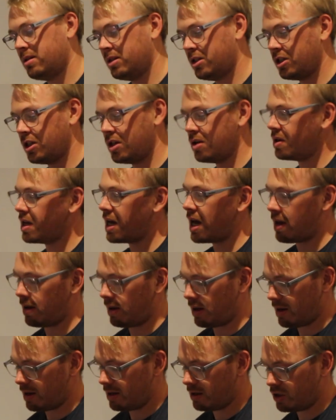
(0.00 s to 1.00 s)
do you
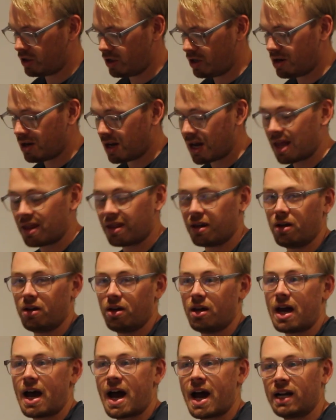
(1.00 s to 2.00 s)
get
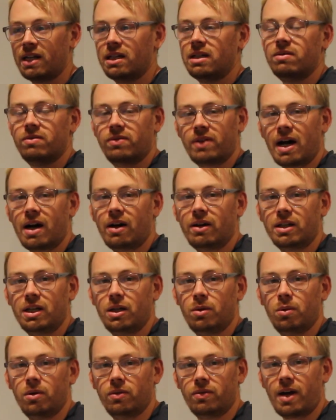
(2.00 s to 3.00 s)
the added
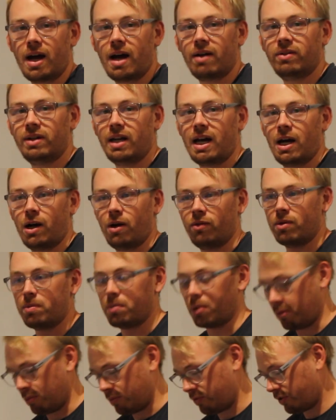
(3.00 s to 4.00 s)
value of having it out of a
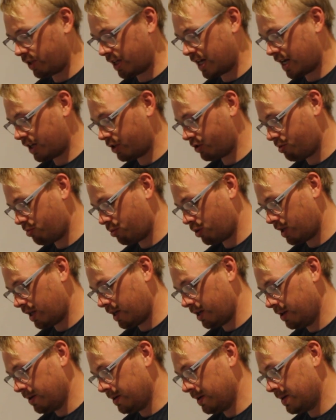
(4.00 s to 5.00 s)
pump for the extra money?